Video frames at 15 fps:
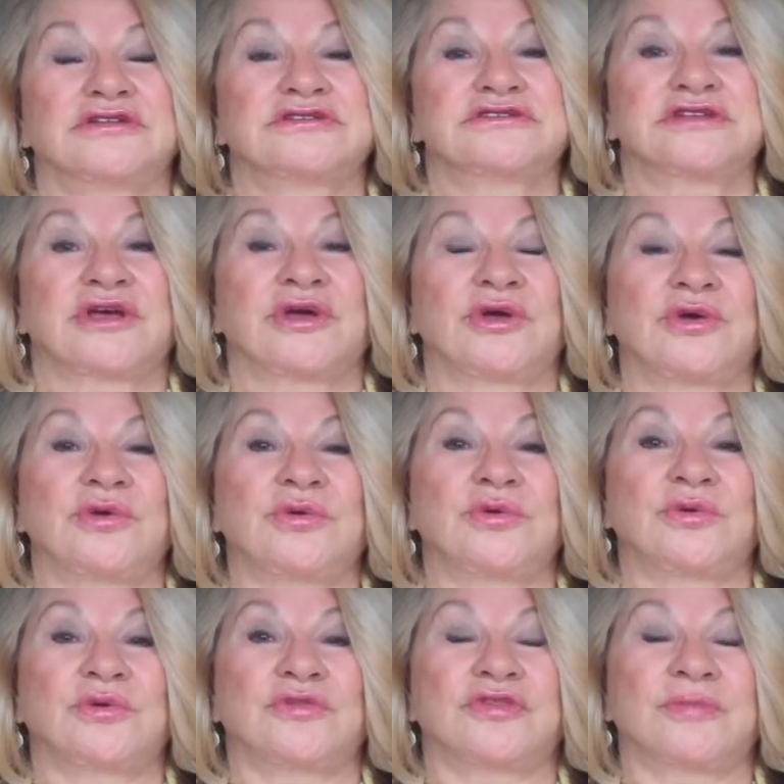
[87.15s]
So
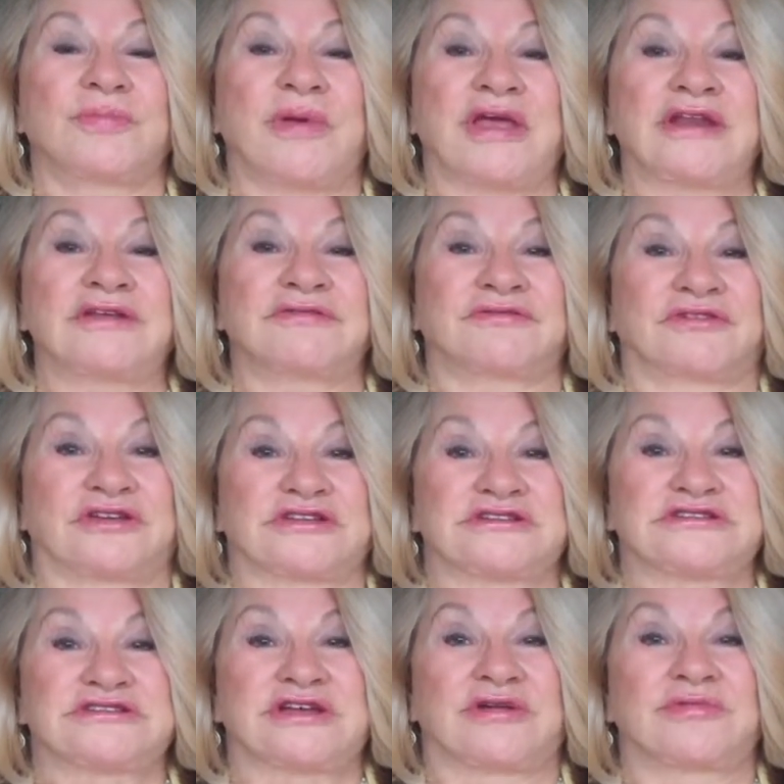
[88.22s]
the
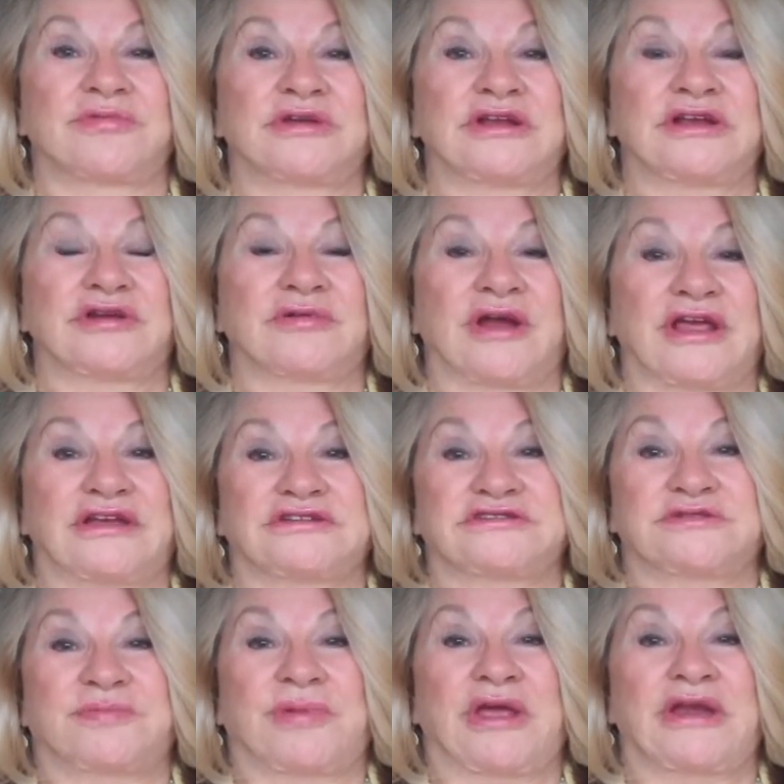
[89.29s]
benefits are really great
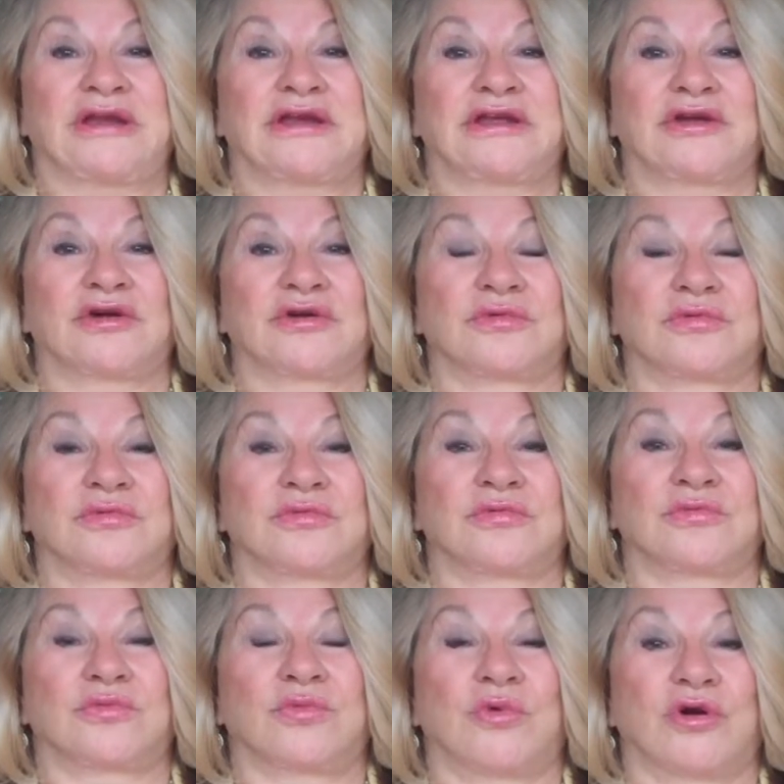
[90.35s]
depending on
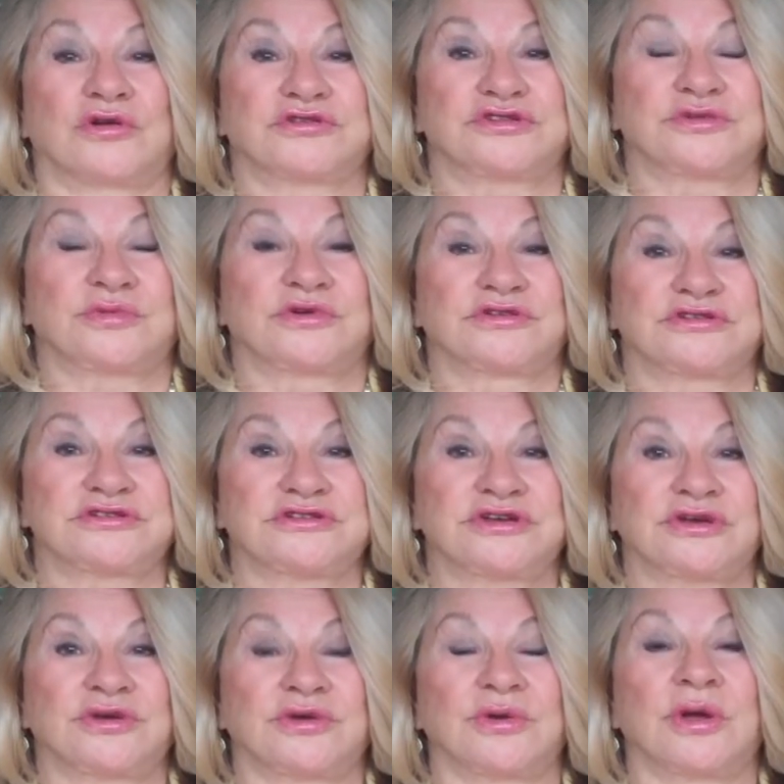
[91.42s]
what you want to
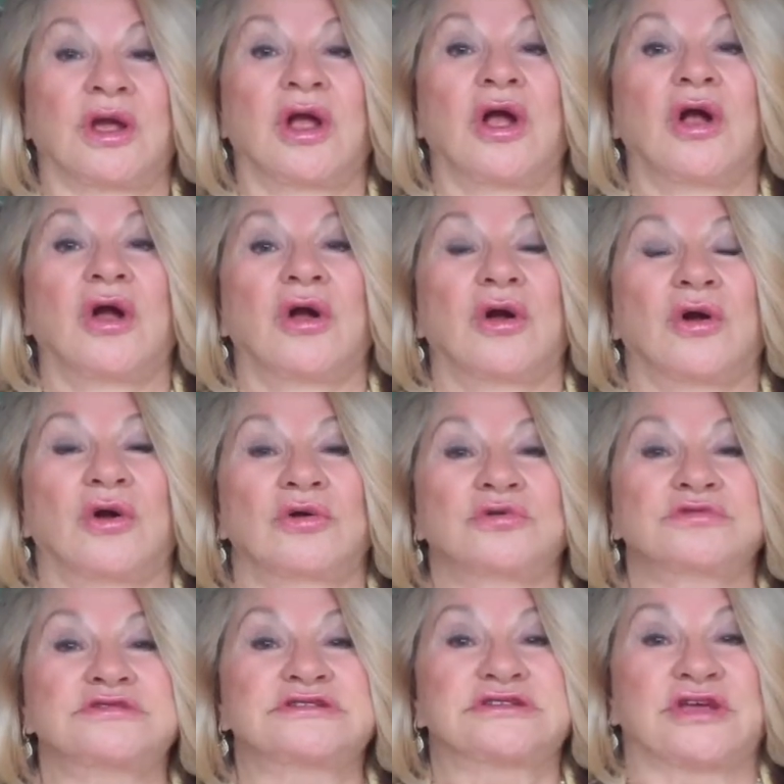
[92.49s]
do.
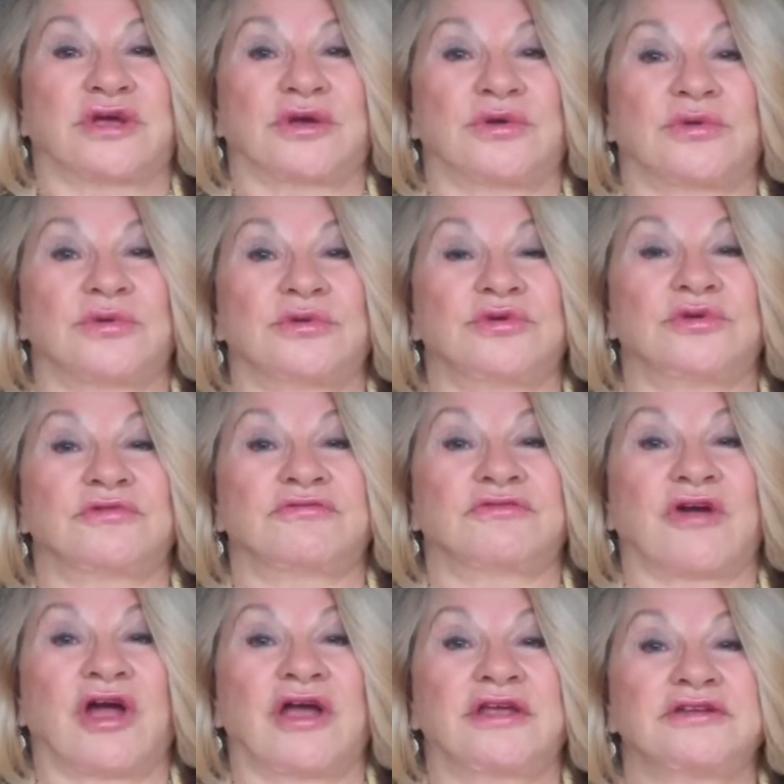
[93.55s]
Also, you
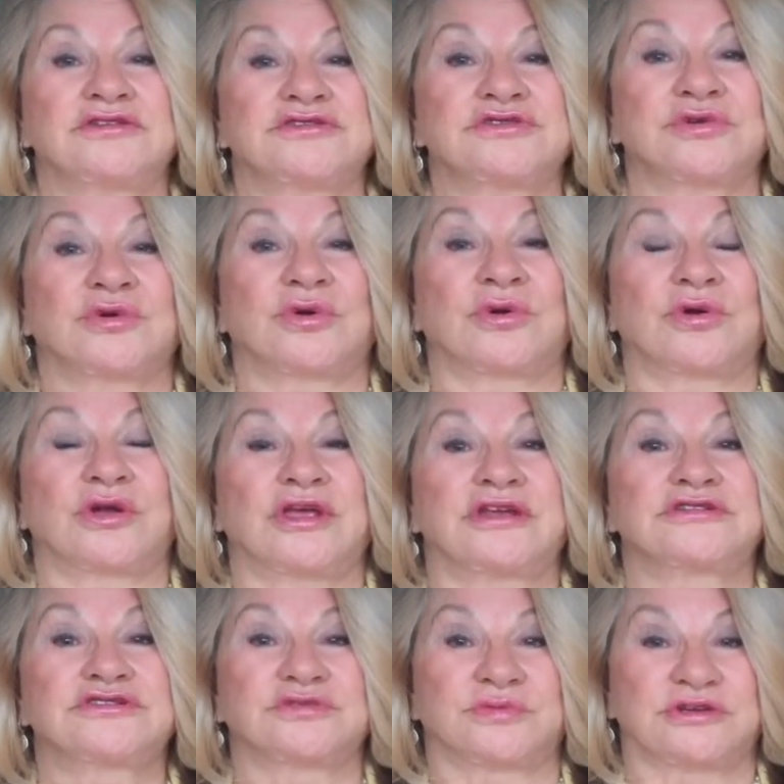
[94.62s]
find your
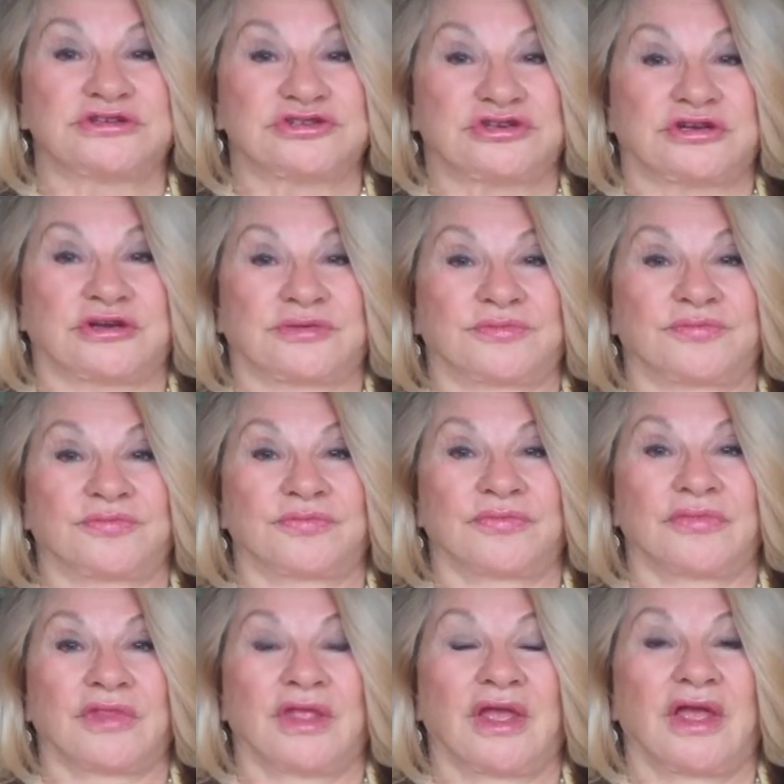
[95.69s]
intuition,
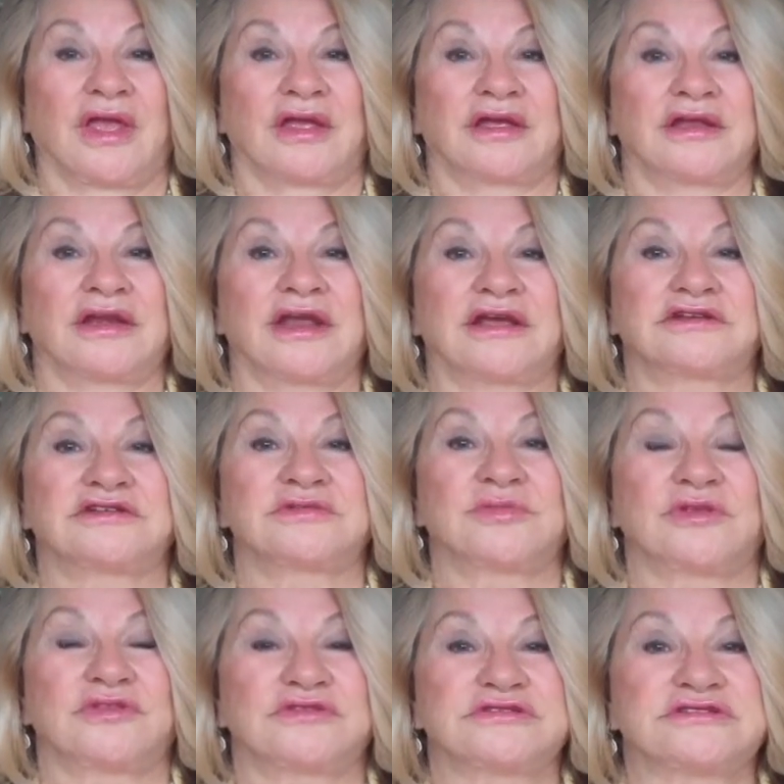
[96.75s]
connecting
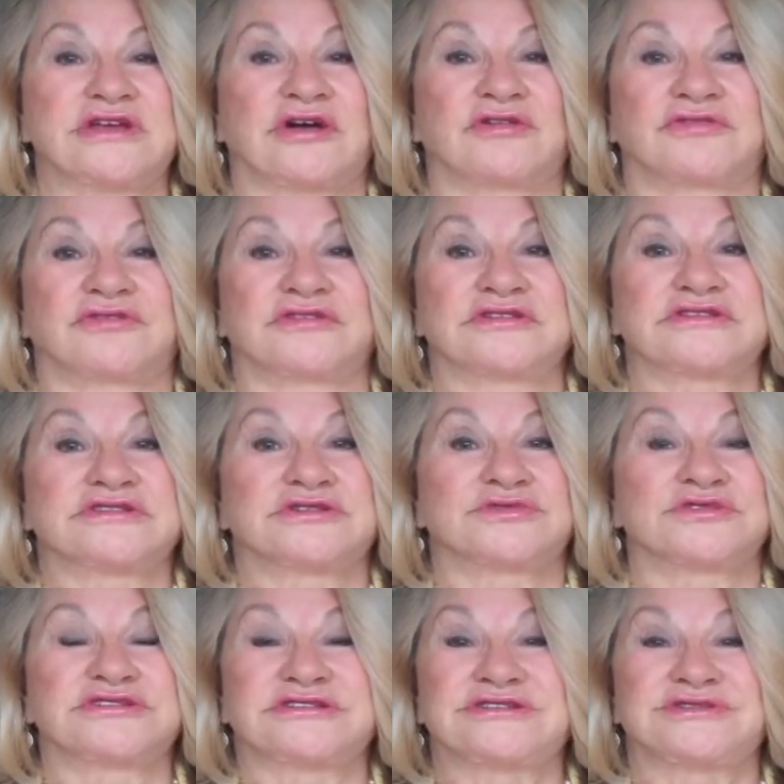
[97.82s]
with yourself, is
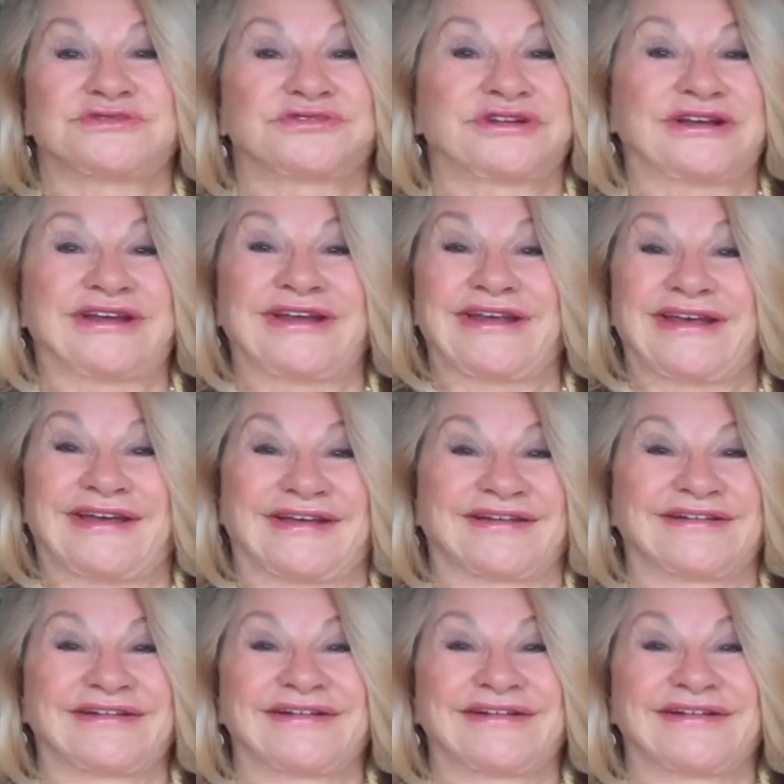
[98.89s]
crystal clear.